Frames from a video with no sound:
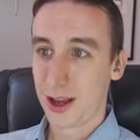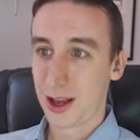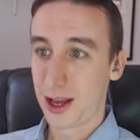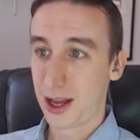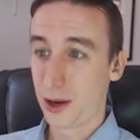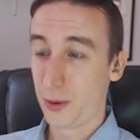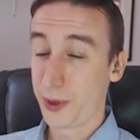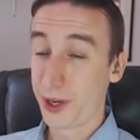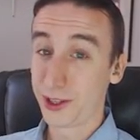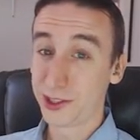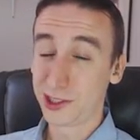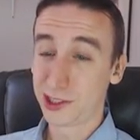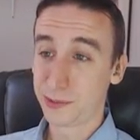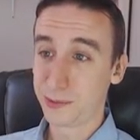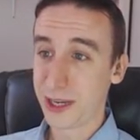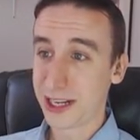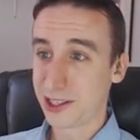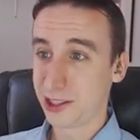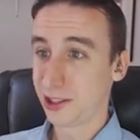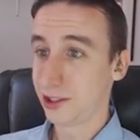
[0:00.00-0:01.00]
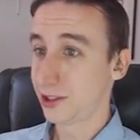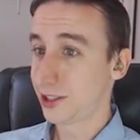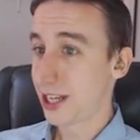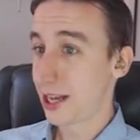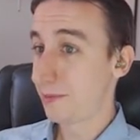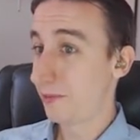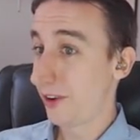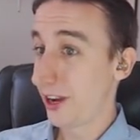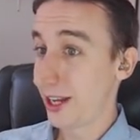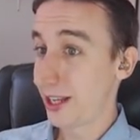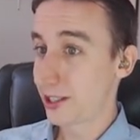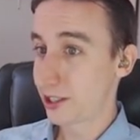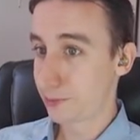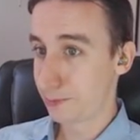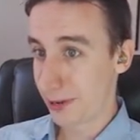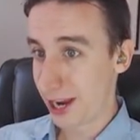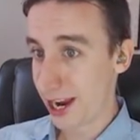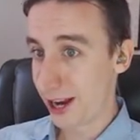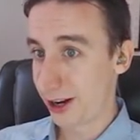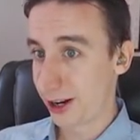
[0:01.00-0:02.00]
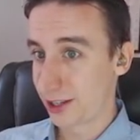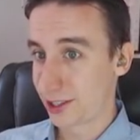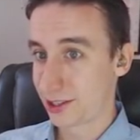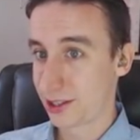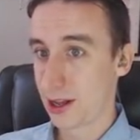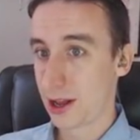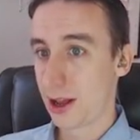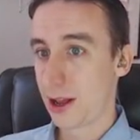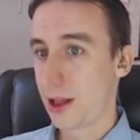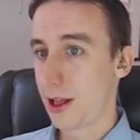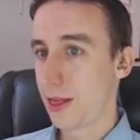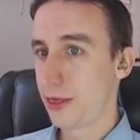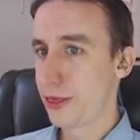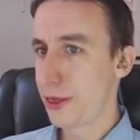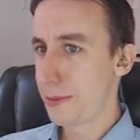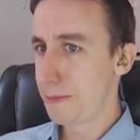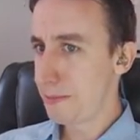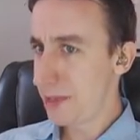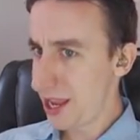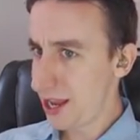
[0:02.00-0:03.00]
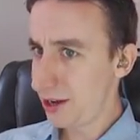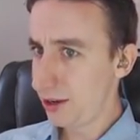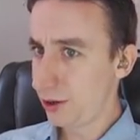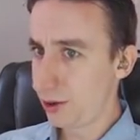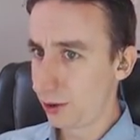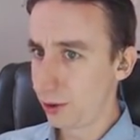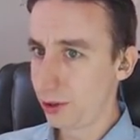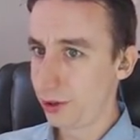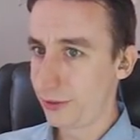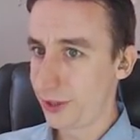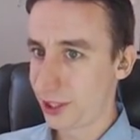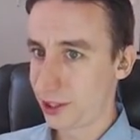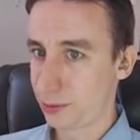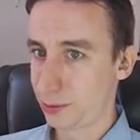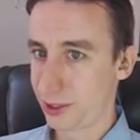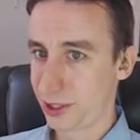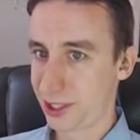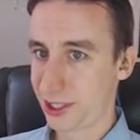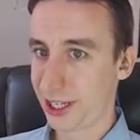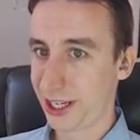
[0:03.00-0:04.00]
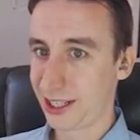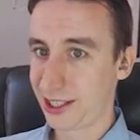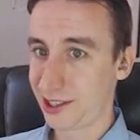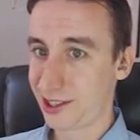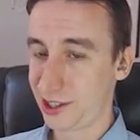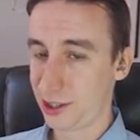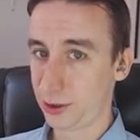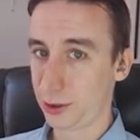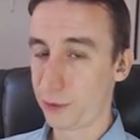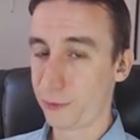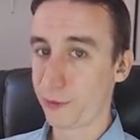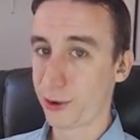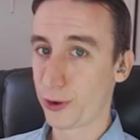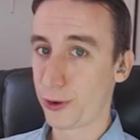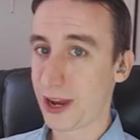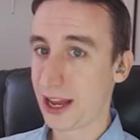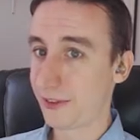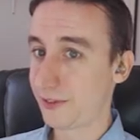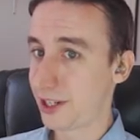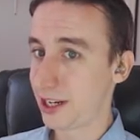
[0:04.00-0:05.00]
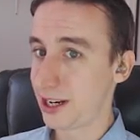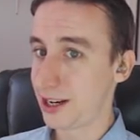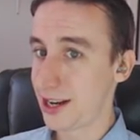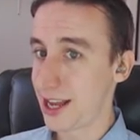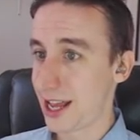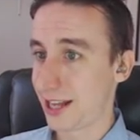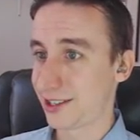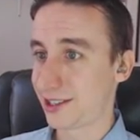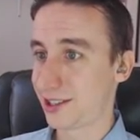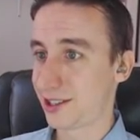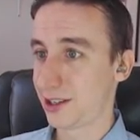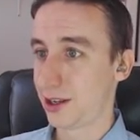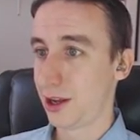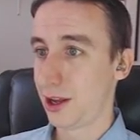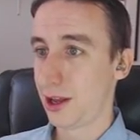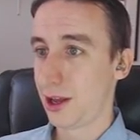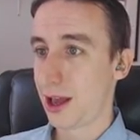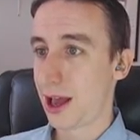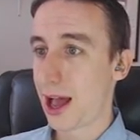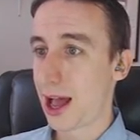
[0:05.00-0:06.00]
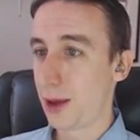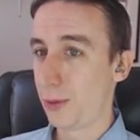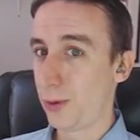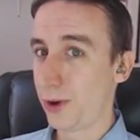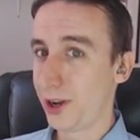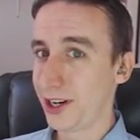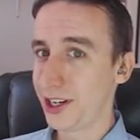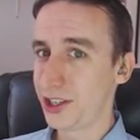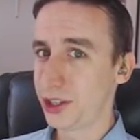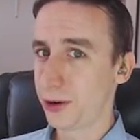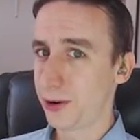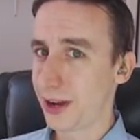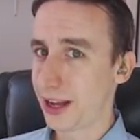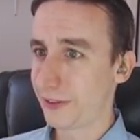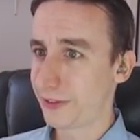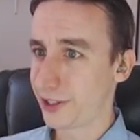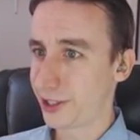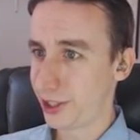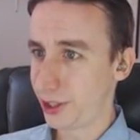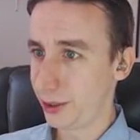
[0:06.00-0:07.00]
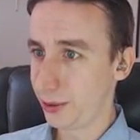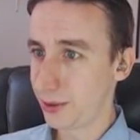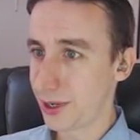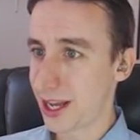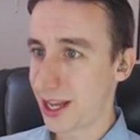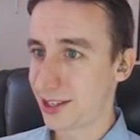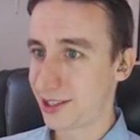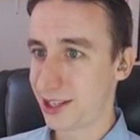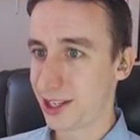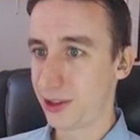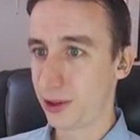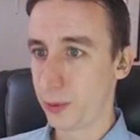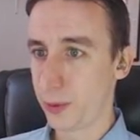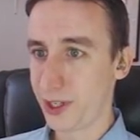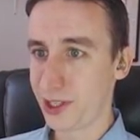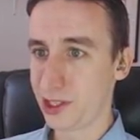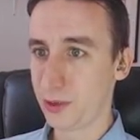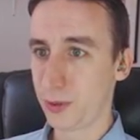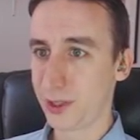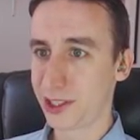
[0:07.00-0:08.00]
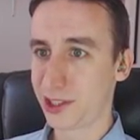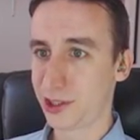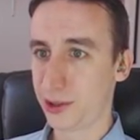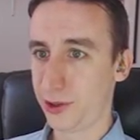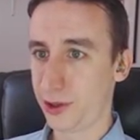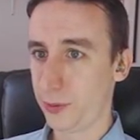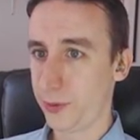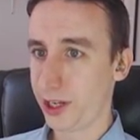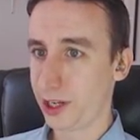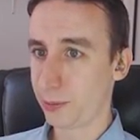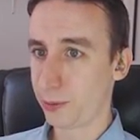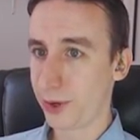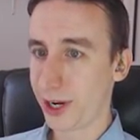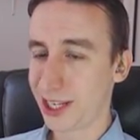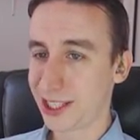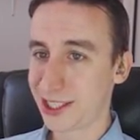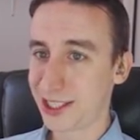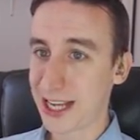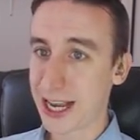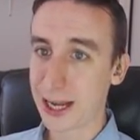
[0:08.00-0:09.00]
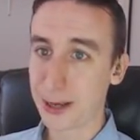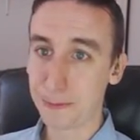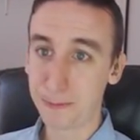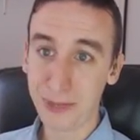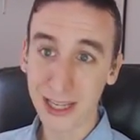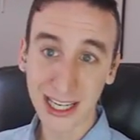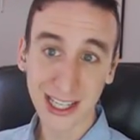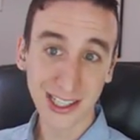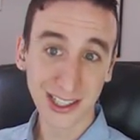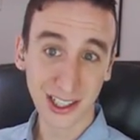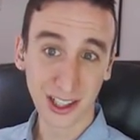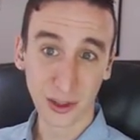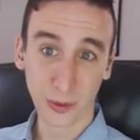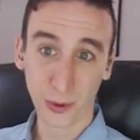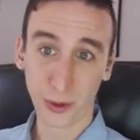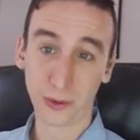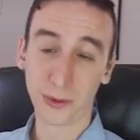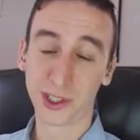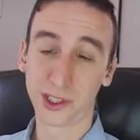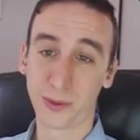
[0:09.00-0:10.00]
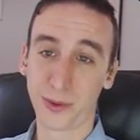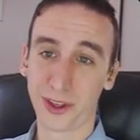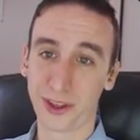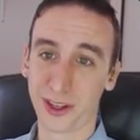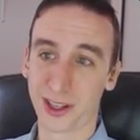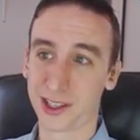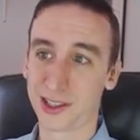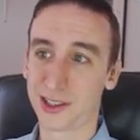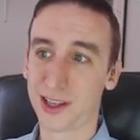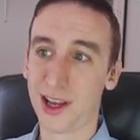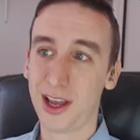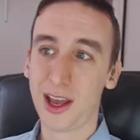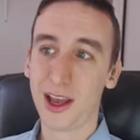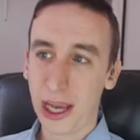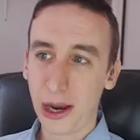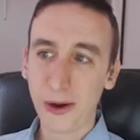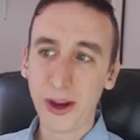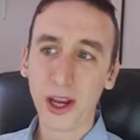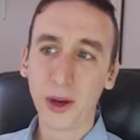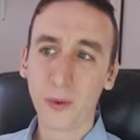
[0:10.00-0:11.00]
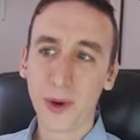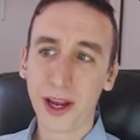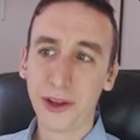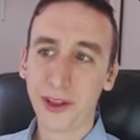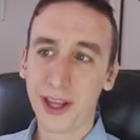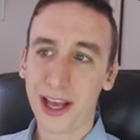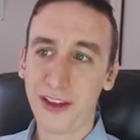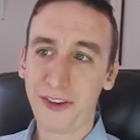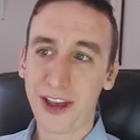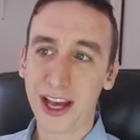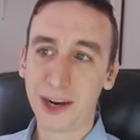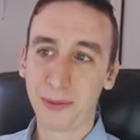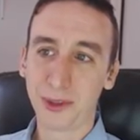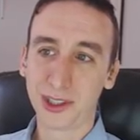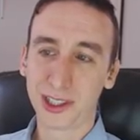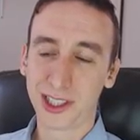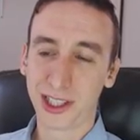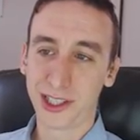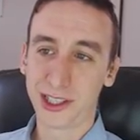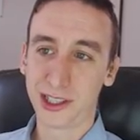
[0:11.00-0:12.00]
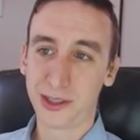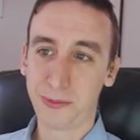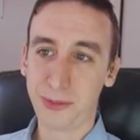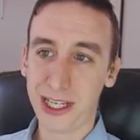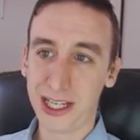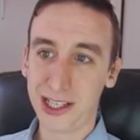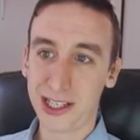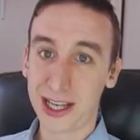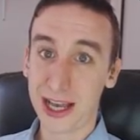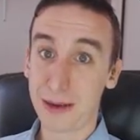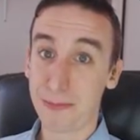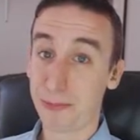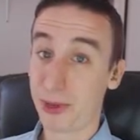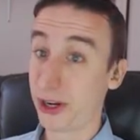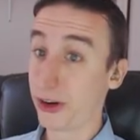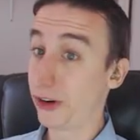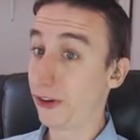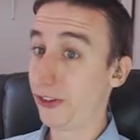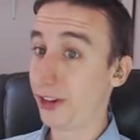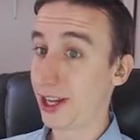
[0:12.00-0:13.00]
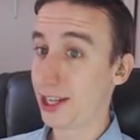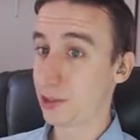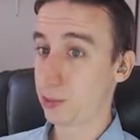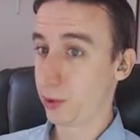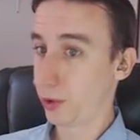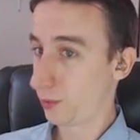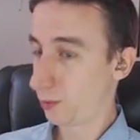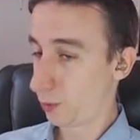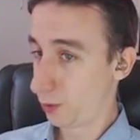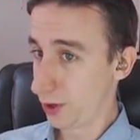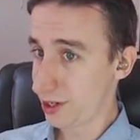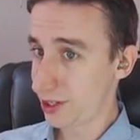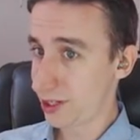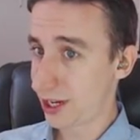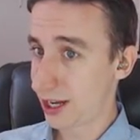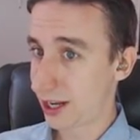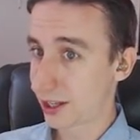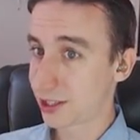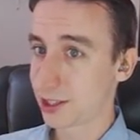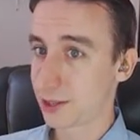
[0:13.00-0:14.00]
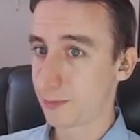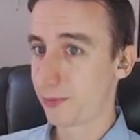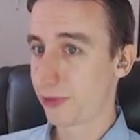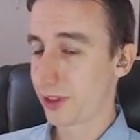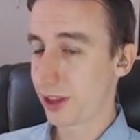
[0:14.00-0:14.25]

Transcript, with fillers: Uh, we also spent a little time fighting spiders. The main goal of this was to get silk for crafting nets, I wanted to craft two nets, and the reason was so that we could bring a stack of bees to the ruins with us. Carrying around live animals such as bees and butterflies with Wortox